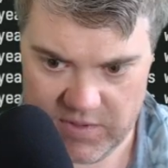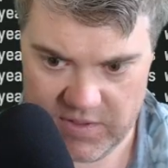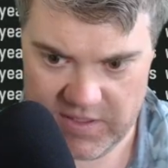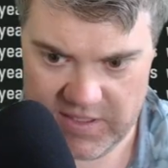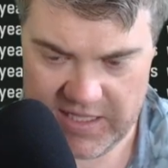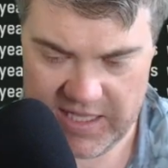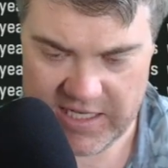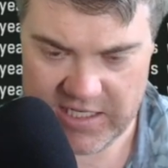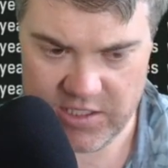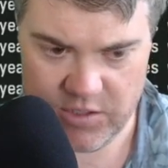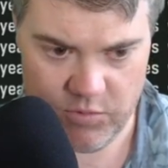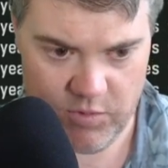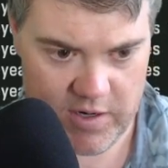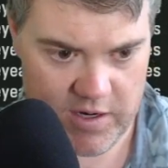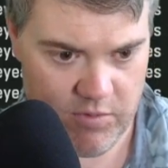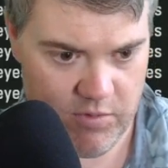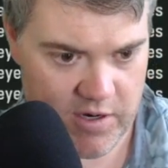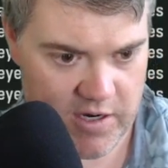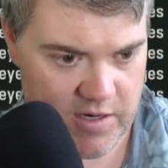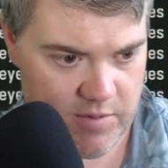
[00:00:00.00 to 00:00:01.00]
That's the one I
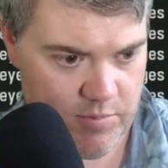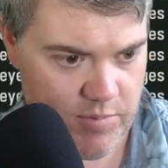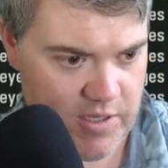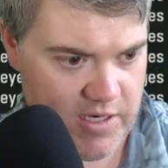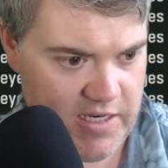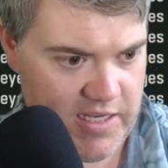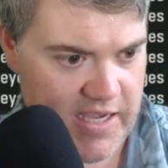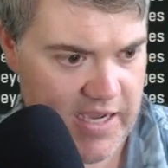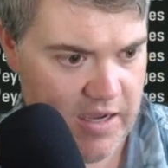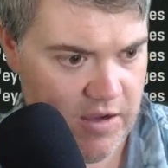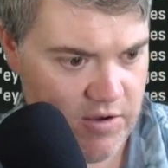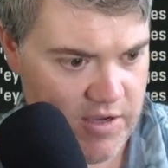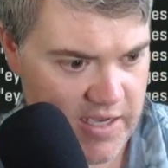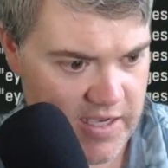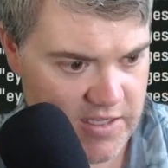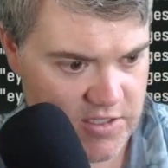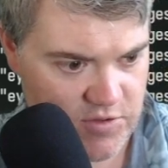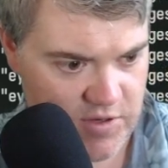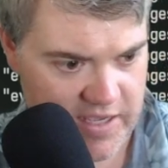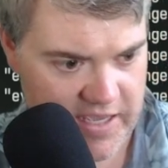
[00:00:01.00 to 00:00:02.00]
wanted. But yeah, okay.
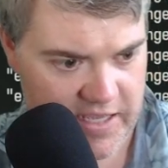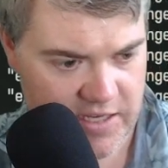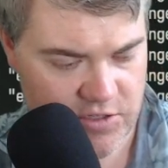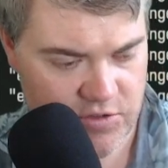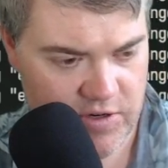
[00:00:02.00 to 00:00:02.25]
So I can't do